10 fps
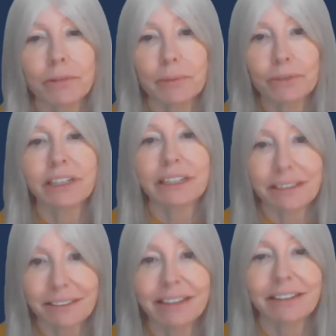will be looking at the
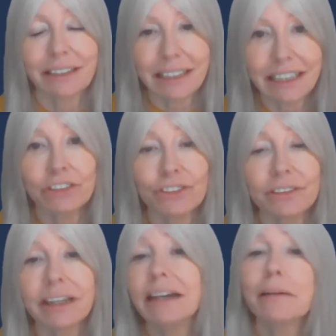Centrelink issues.
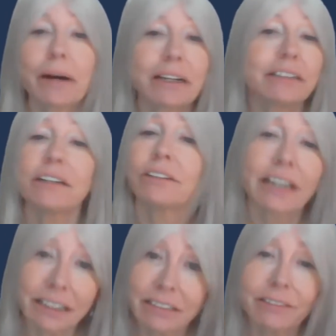But no, look,
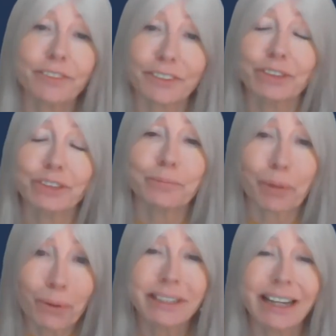that is a very good
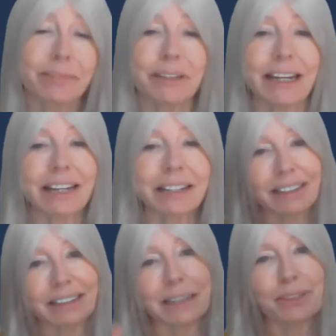point, and I mean, and
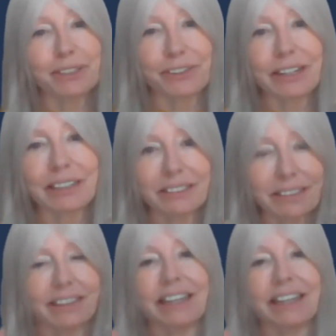it demonstrates that